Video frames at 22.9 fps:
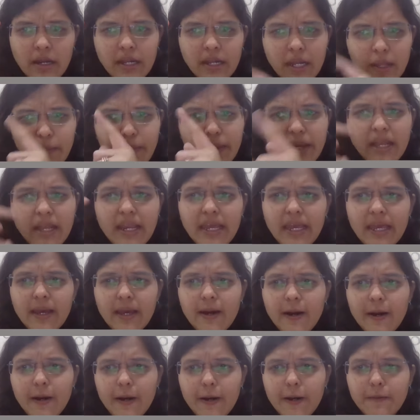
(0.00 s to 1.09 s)
typically,
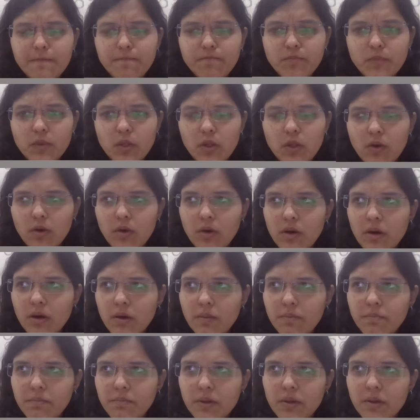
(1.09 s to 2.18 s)

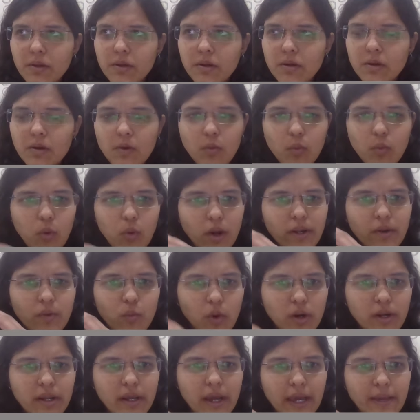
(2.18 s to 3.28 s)
what
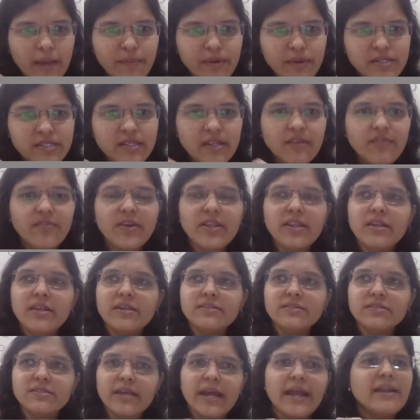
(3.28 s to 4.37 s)
I personally feel
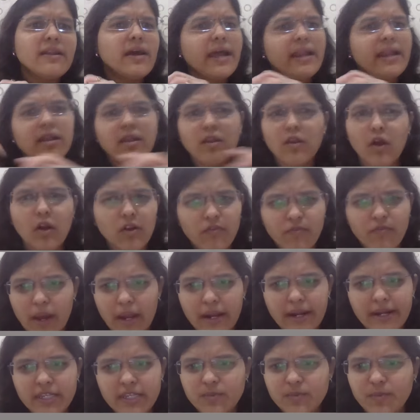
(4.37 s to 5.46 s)
is, and a lot of
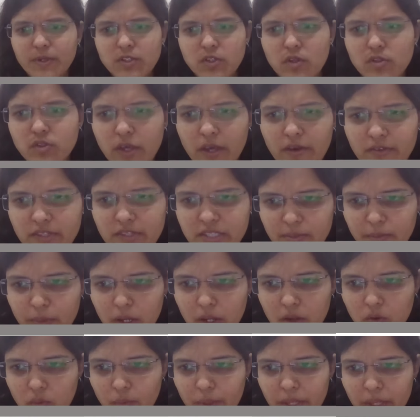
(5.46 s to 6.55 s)
market experts also have a
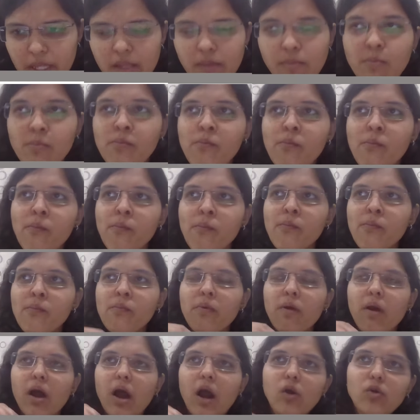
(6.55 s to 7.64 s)
similar opinion,
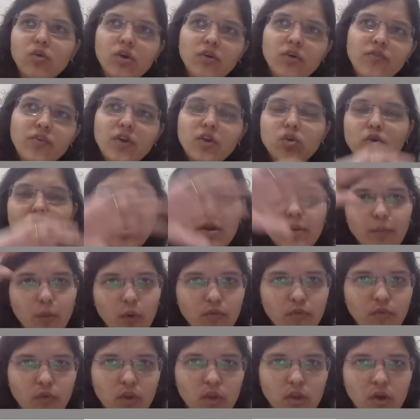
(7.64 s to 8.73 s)
out of your total
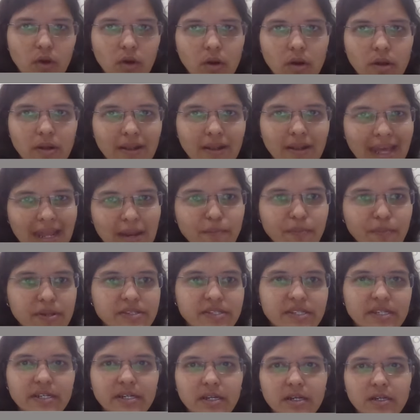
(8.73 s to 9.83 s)
portfolio,
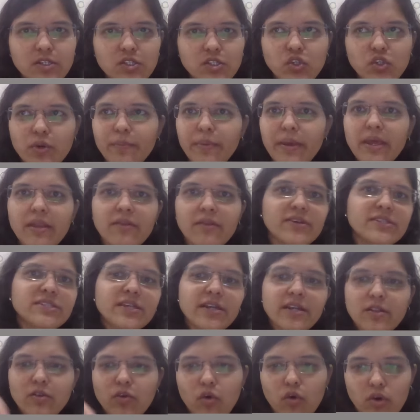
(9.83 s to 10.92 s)
10% should be
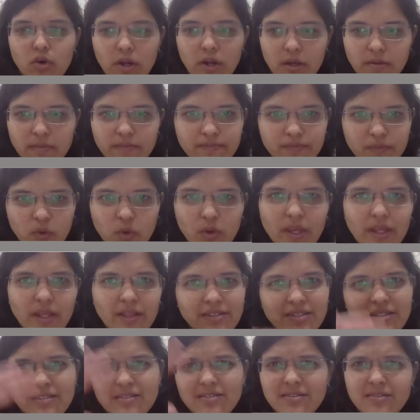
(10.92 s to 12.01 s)
invested in gold. Okay,
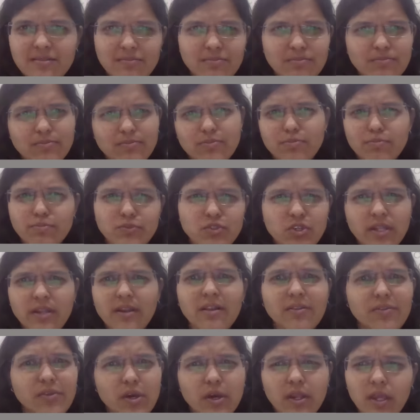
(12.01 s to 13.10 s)
this is
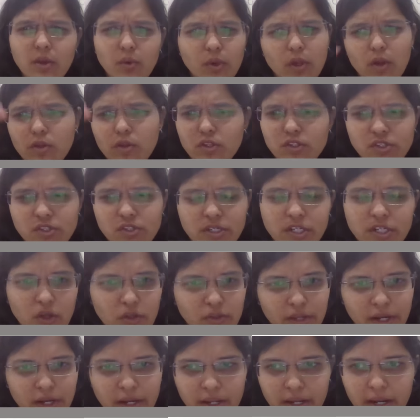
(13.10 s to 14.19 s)
general theory. You can also search it
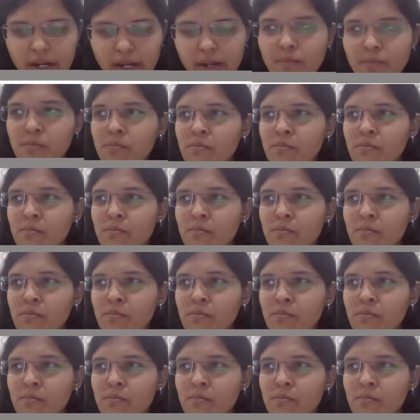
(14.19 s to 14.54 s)
on the internet.